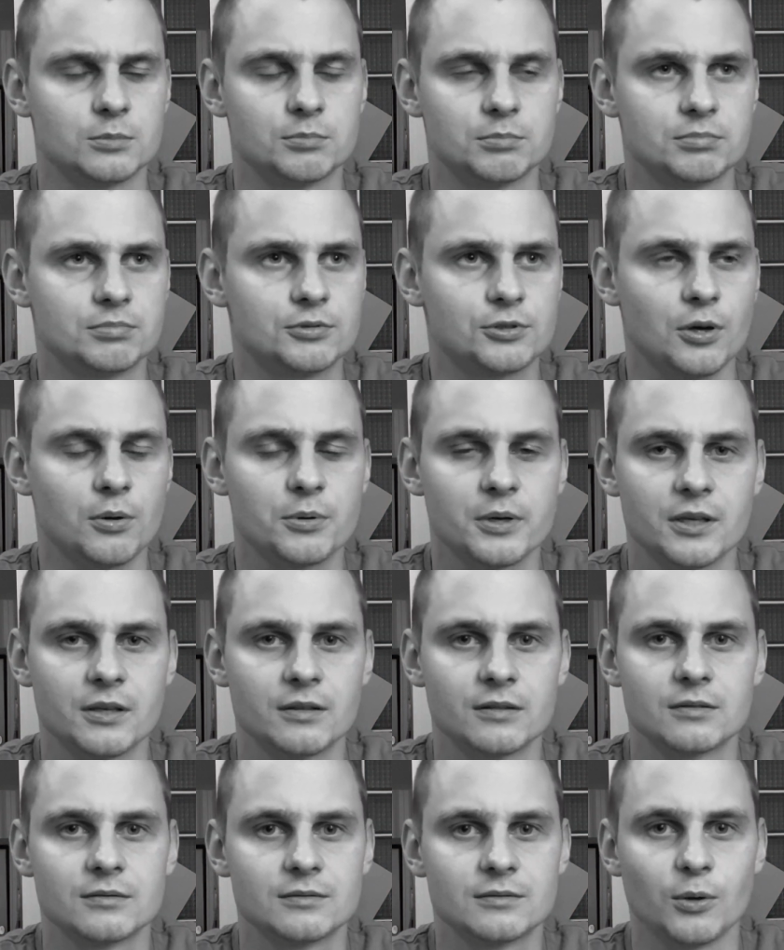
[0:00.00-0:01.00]

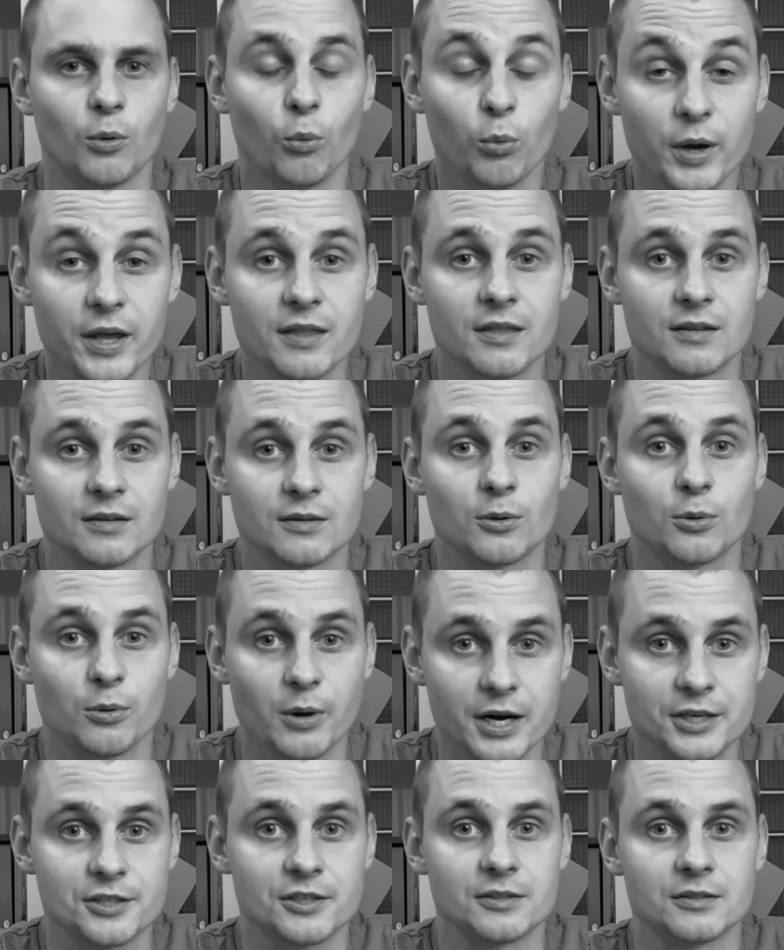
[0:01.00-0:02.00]
Sorry, with
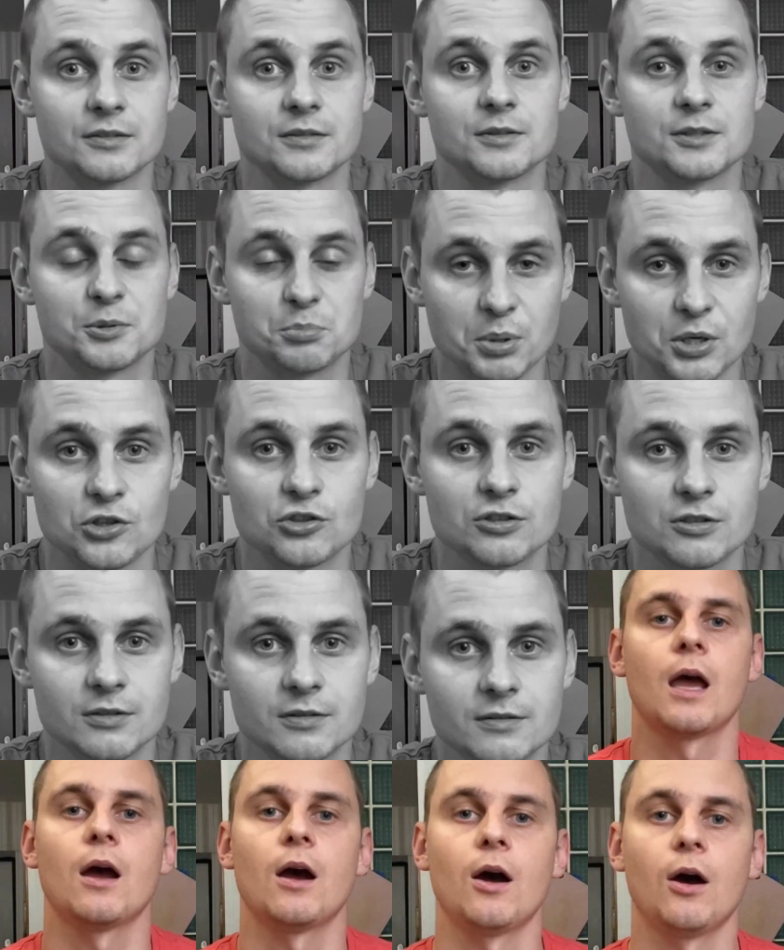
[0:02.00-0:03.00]
Russian speech.
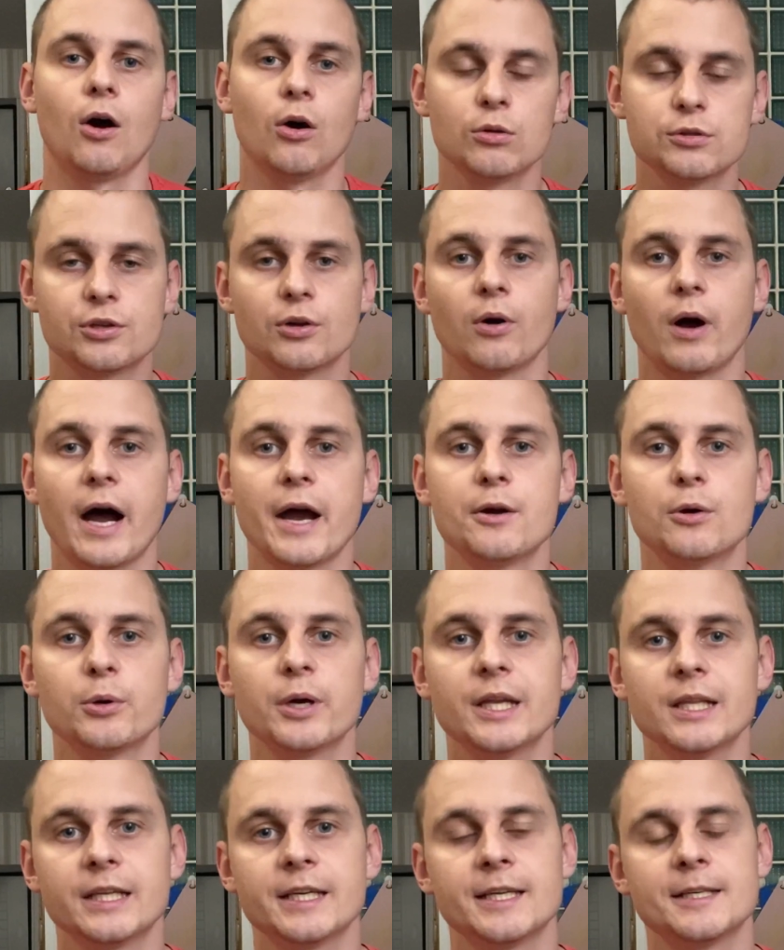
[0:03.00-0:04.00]
Also, I
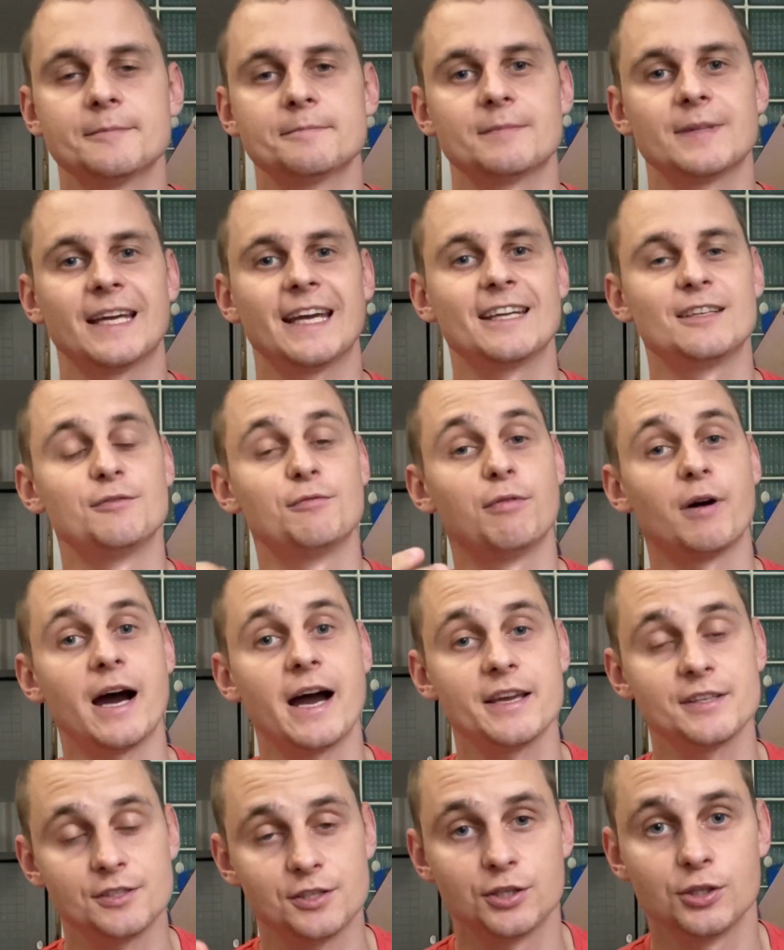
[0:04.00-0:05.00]
really
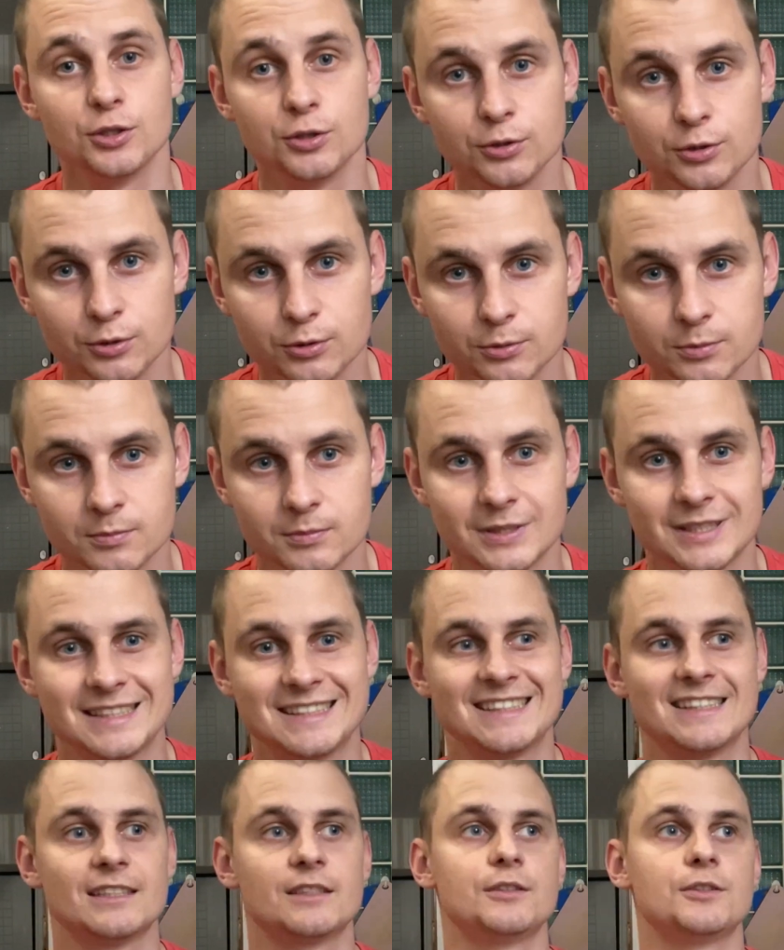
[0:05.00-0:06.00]
advise you
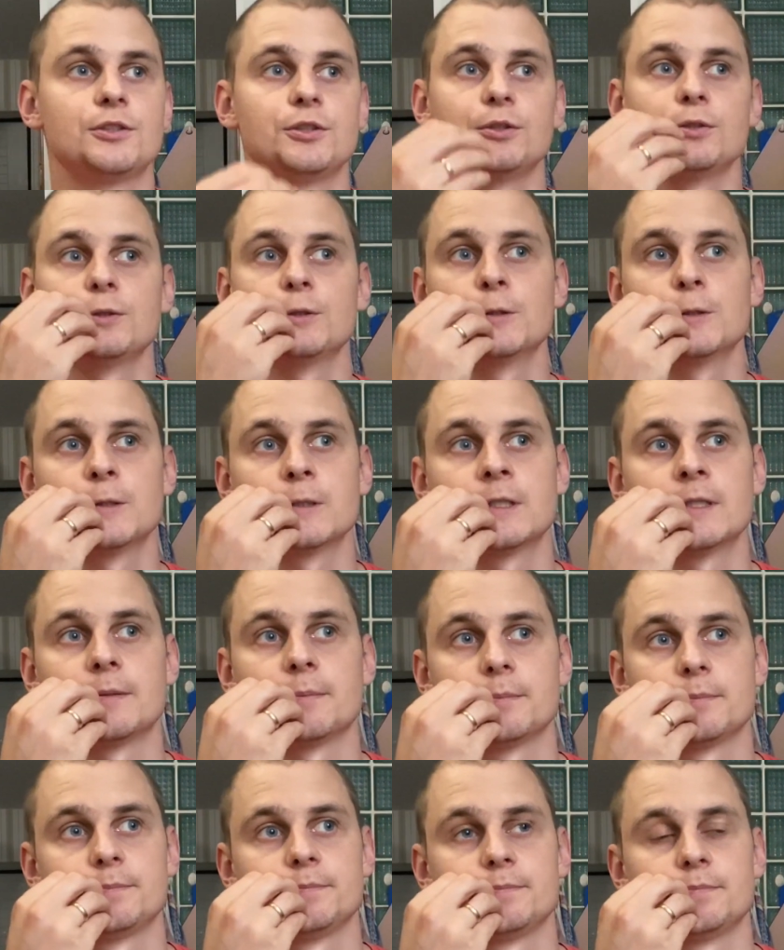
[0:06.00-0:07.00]
to
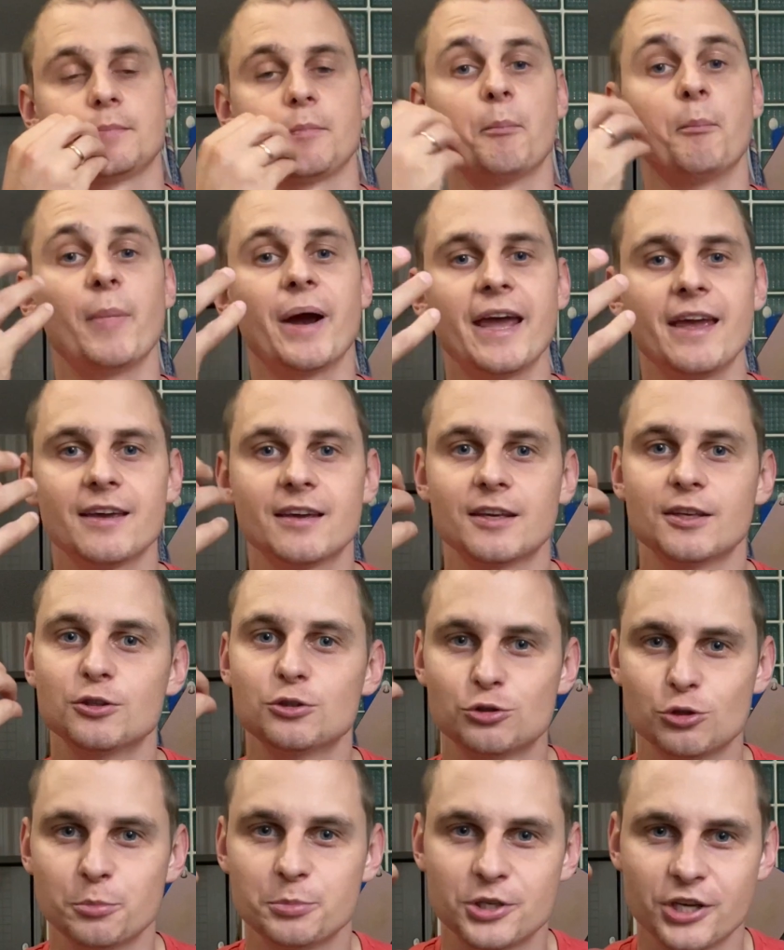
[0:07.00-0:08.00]
make a
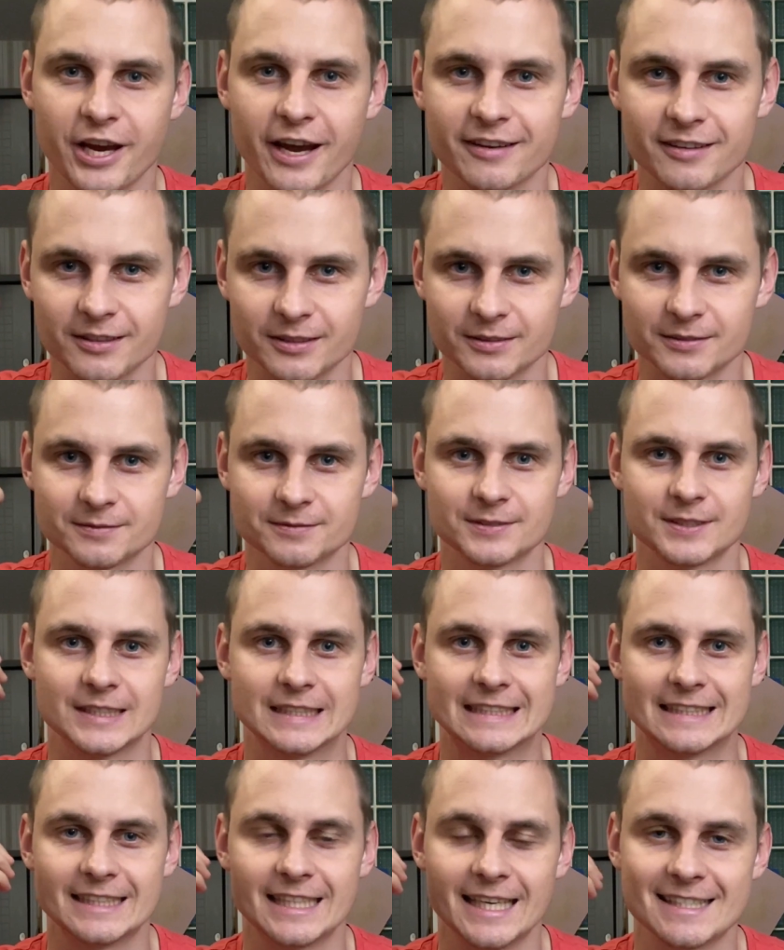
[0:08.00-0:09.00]
YouTube channel.
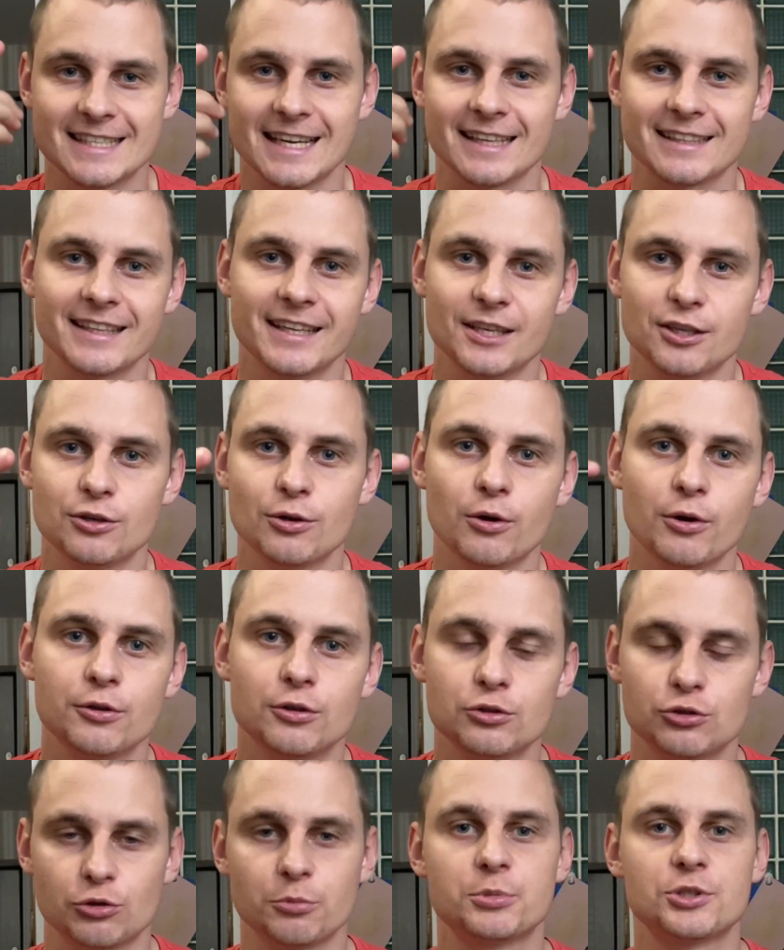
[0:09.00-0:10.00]
Exactly, your
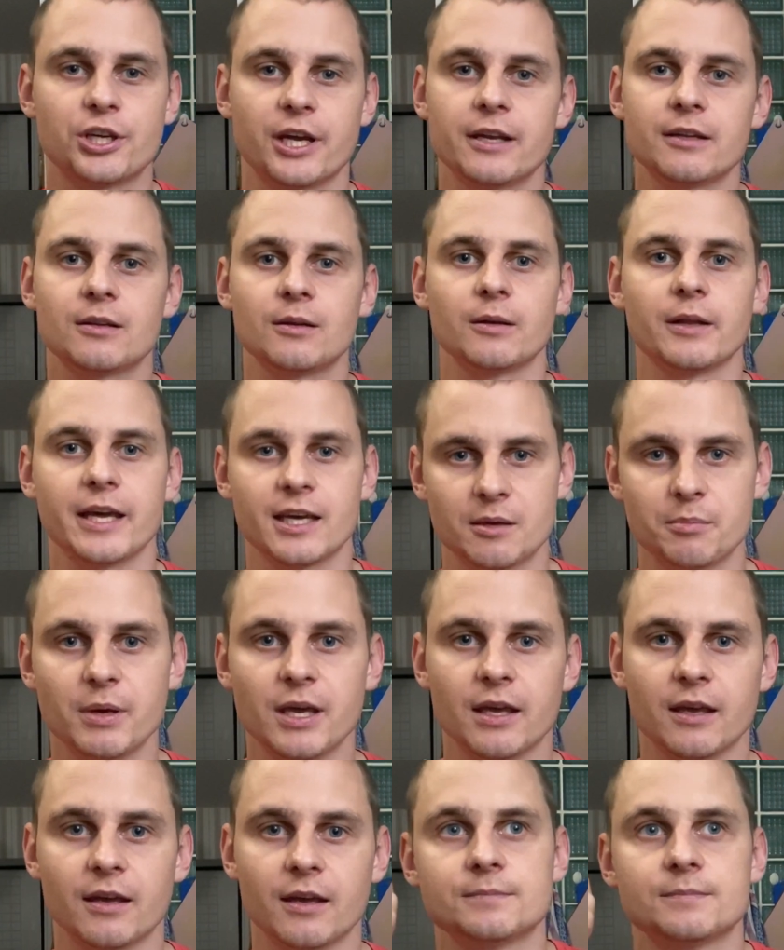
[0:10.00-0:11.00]
YouTube channel like
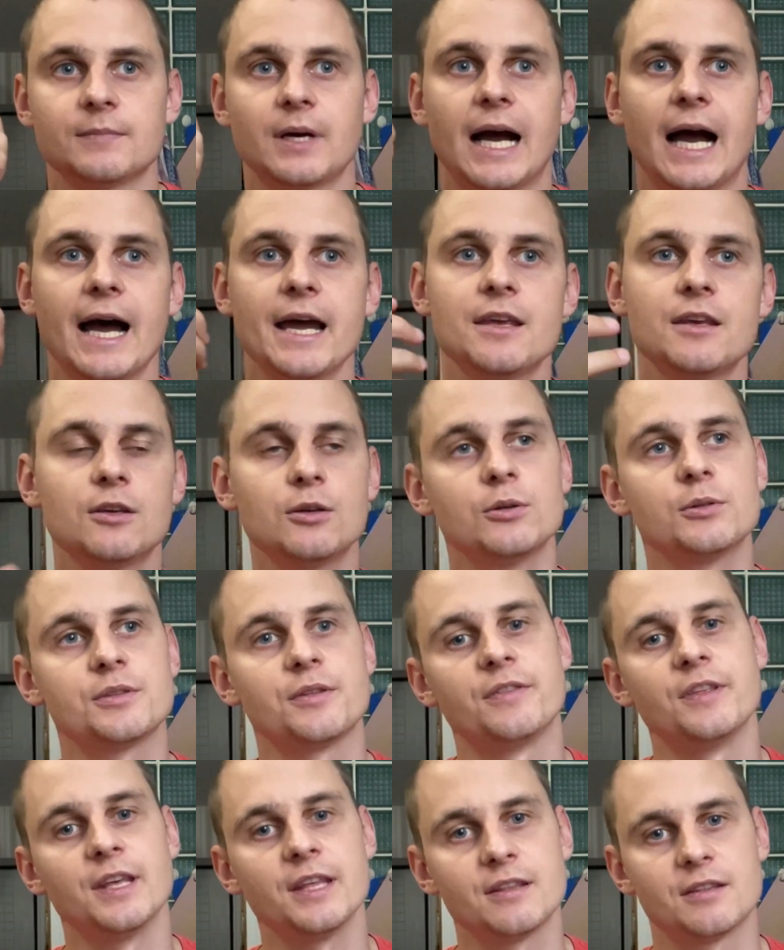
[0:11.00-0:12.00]
me. I use
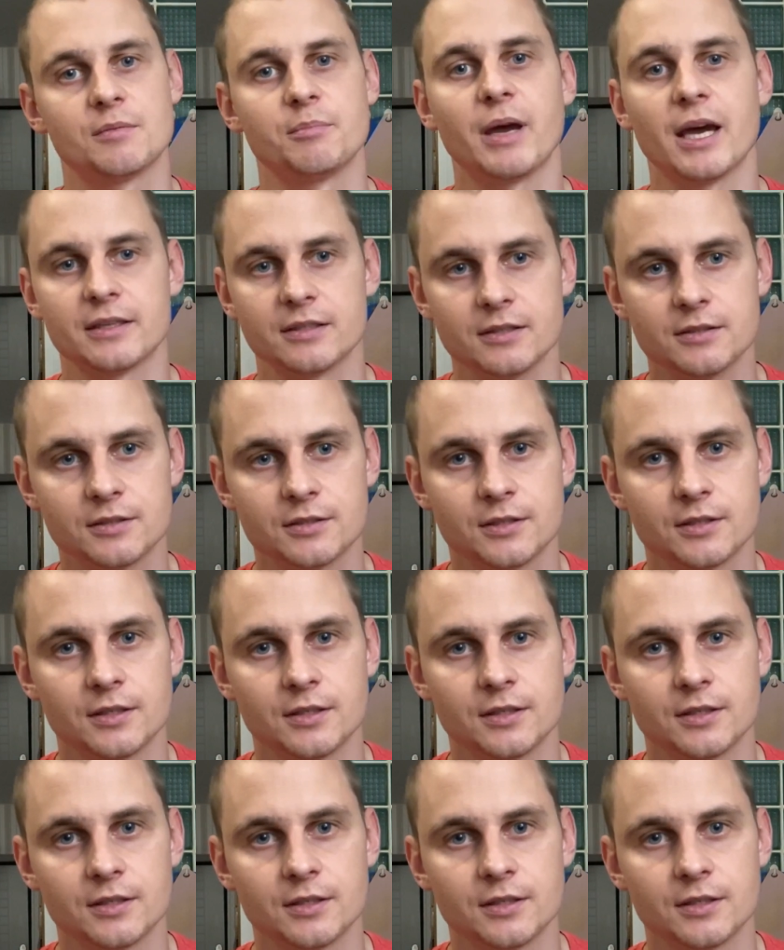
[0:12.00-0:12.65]
this method